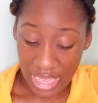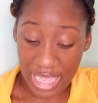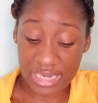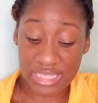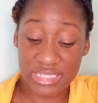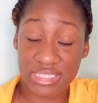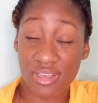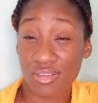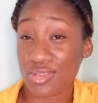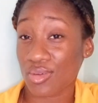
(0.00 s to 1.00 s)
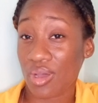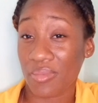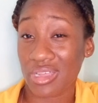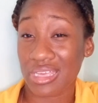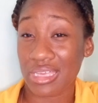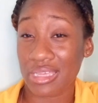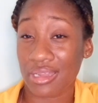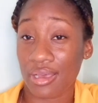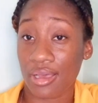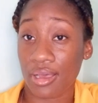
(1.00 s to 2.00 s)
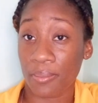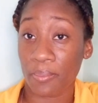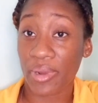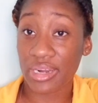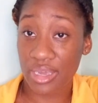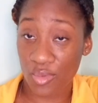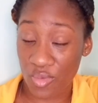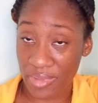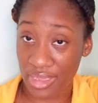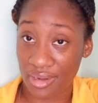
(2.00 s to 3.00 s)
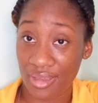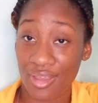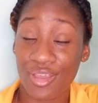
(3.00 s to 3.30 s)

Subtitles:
and it is also common in pregnant women.